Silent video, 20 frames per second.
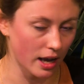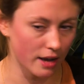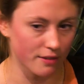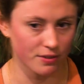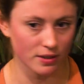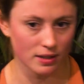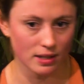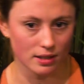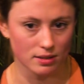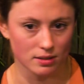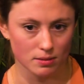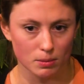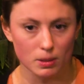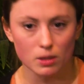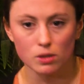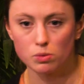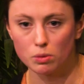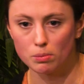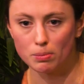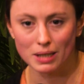I think that
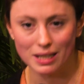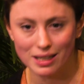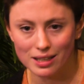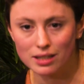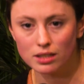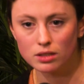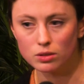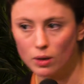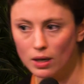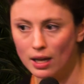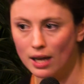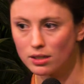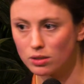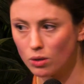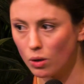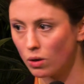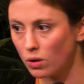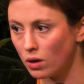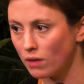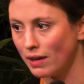because we're beginning to elect
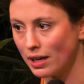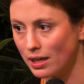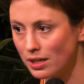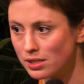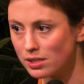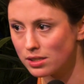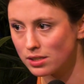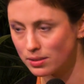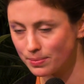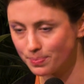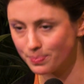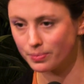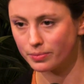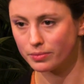all of our lists,